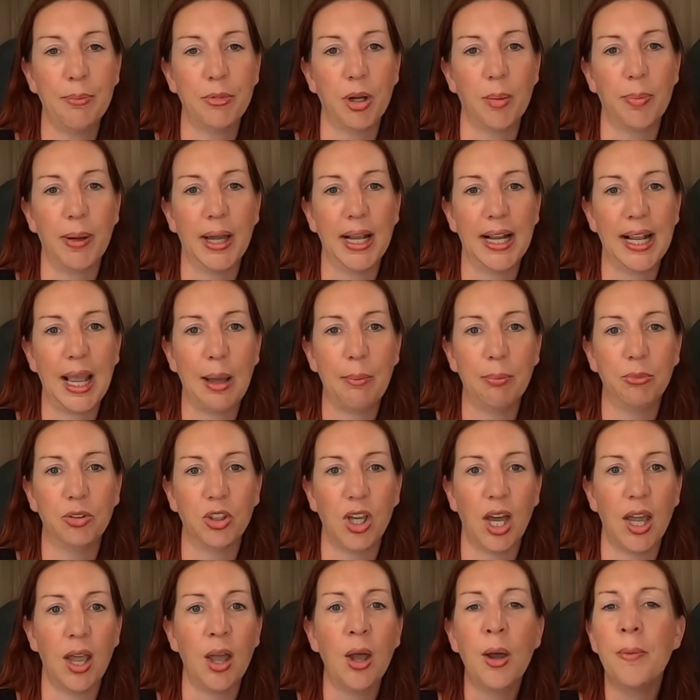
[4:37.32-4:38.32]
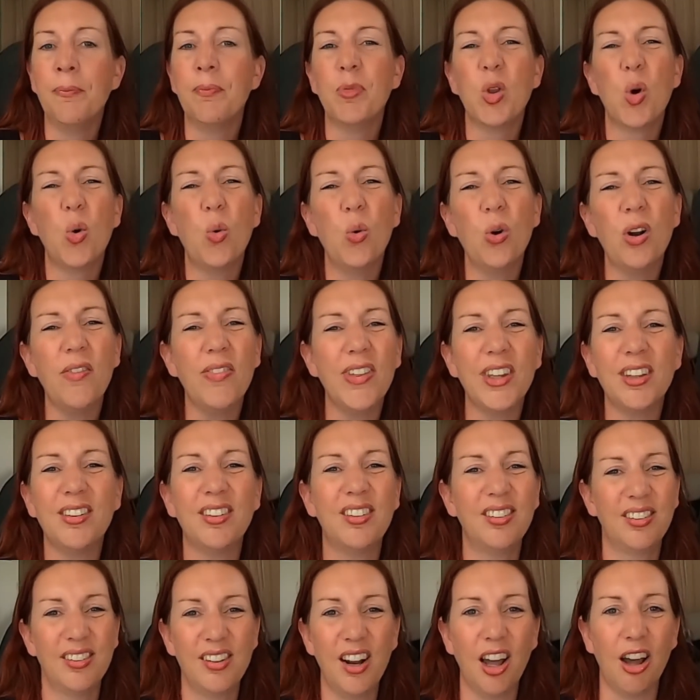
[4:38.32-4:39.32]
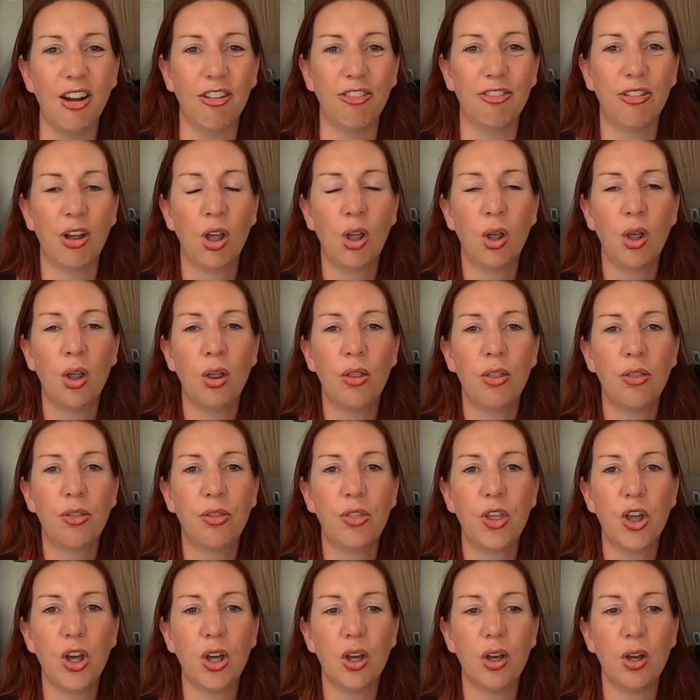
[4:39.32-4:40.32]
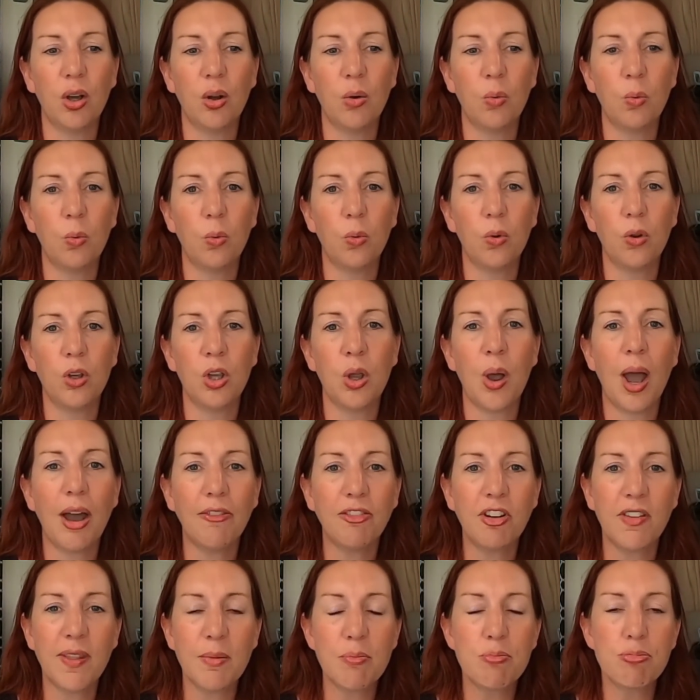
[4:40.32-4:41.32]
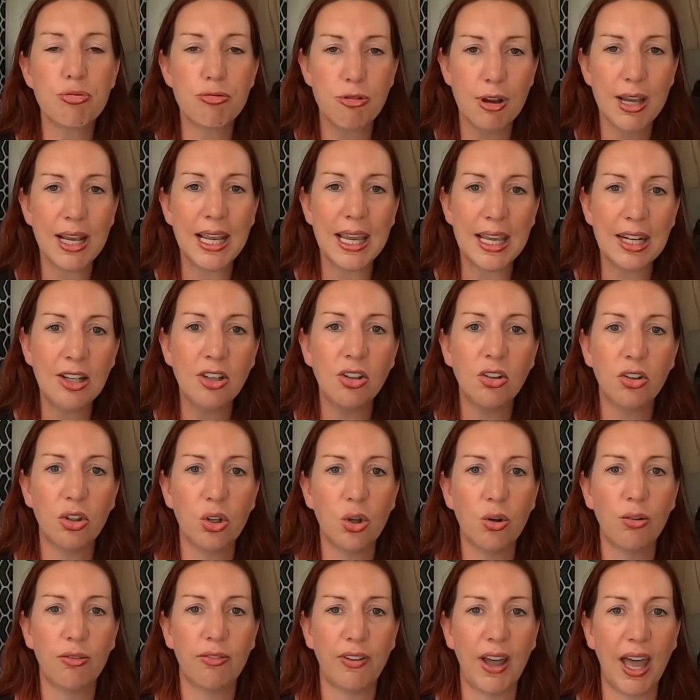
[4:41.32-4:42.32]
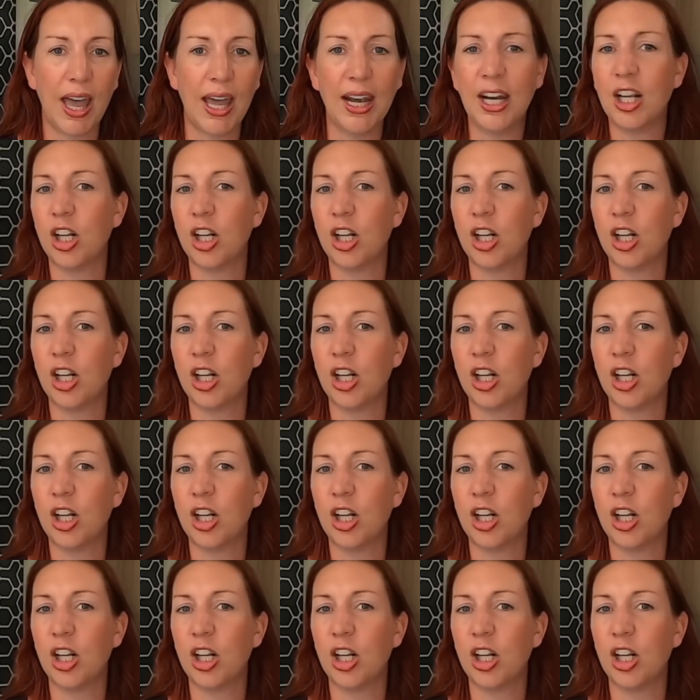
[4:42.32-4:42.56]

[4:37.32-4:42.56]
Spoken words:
up at a campsite, all of this stuff that you have to then bring into your van.